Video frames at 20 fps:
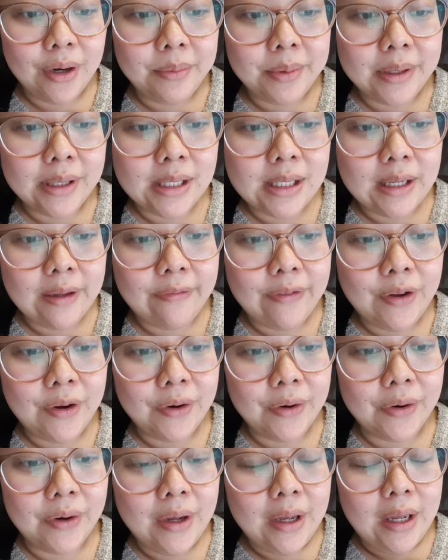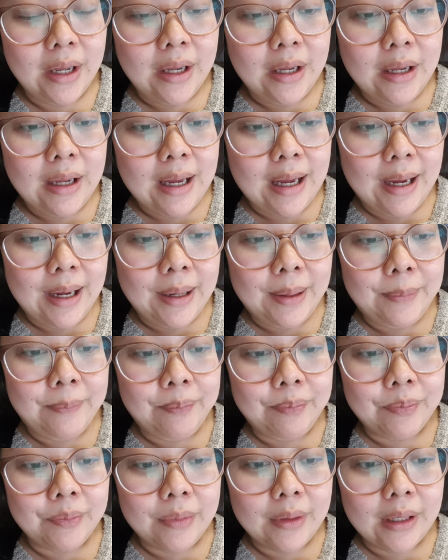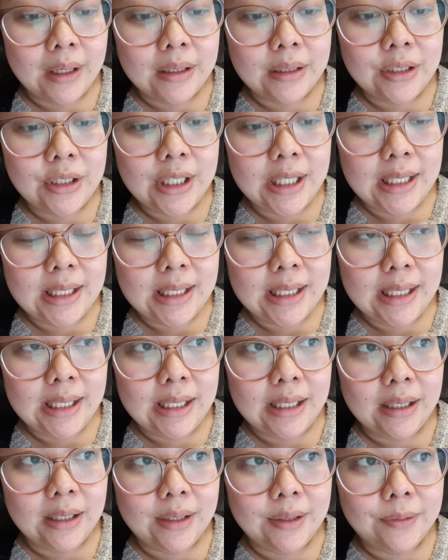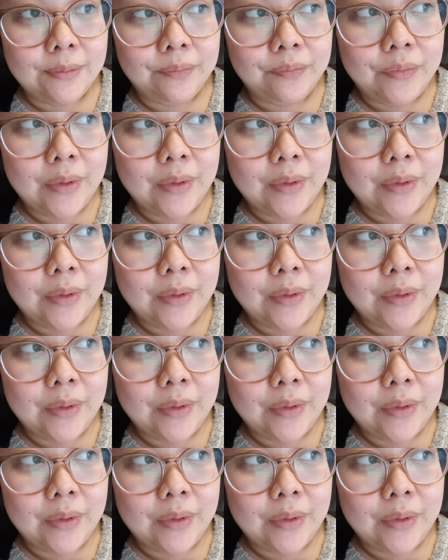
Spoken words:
Because if you're GD,